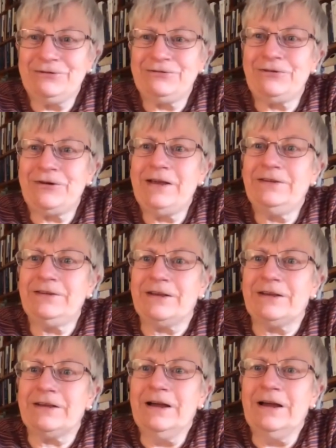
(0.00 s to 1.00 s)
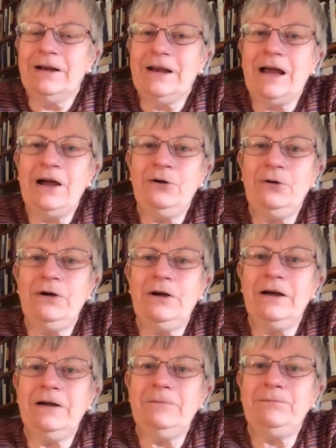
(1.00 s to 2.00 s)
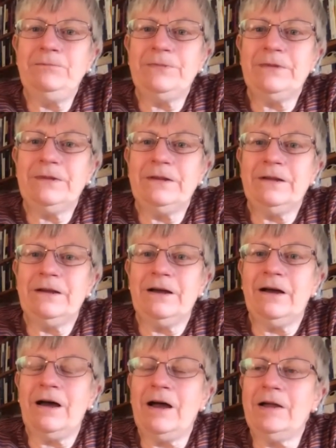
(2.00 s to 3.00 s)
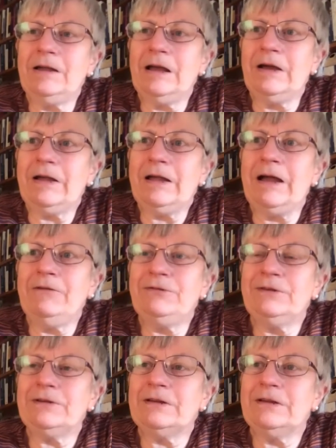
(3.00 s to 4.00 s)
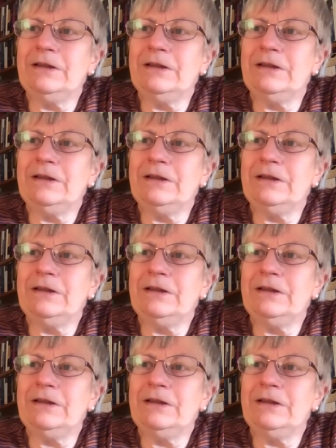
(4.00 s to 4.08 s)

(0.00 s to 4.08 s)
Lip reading: phrasing. Now, I haven't